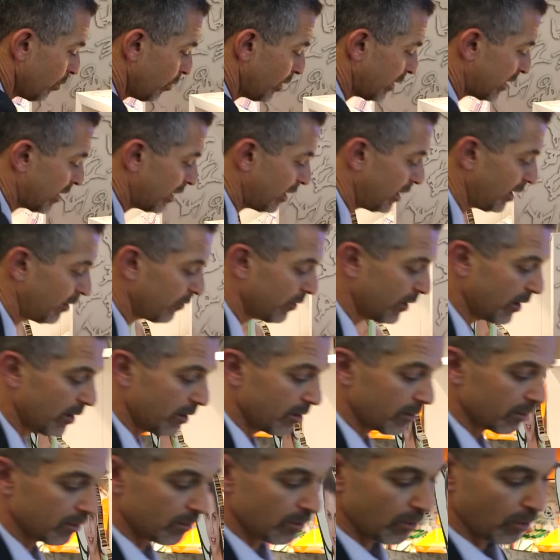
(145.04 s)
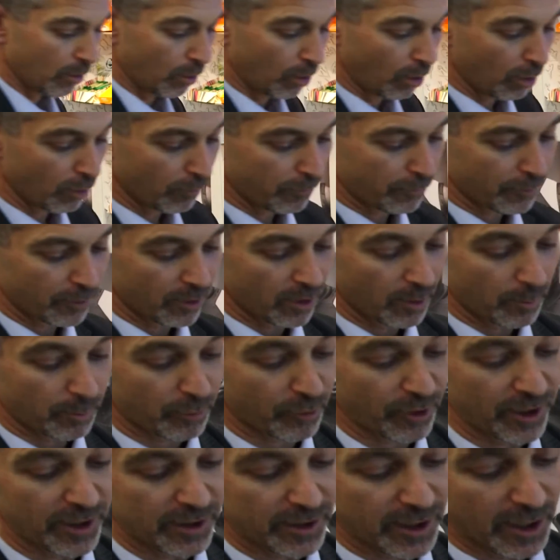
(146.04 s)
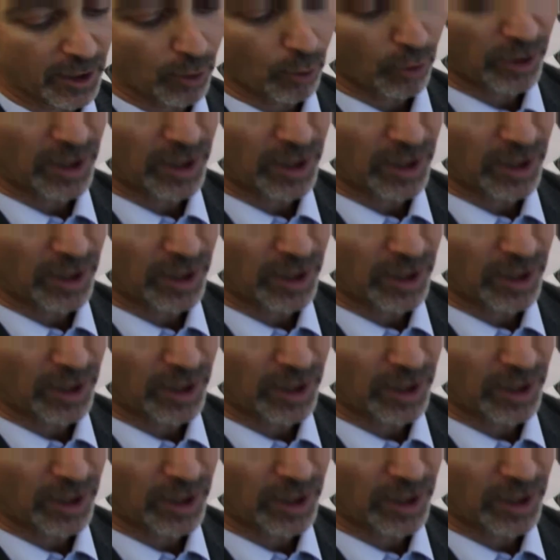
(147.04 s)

We can even offer printing